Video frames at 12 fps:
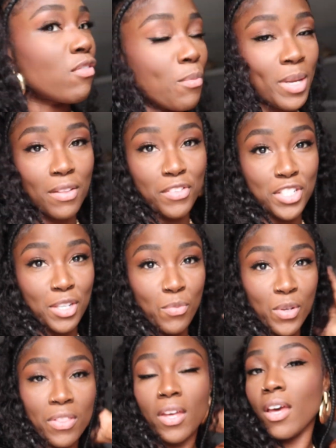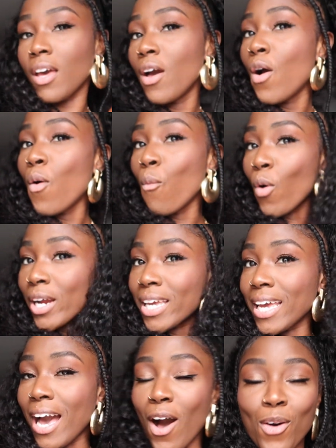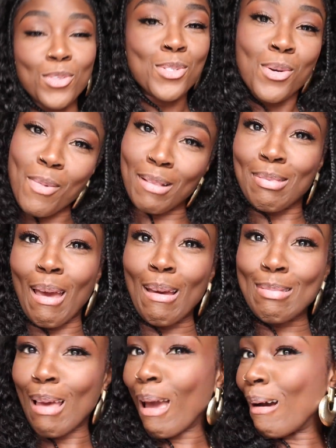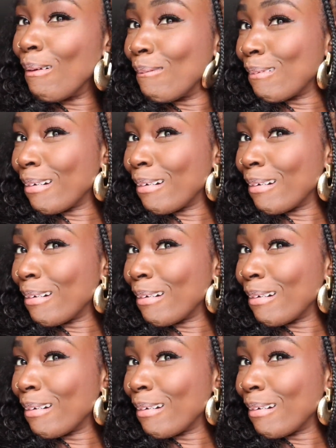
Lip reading: even been in the gym with it, working out, doing my thing. Okay,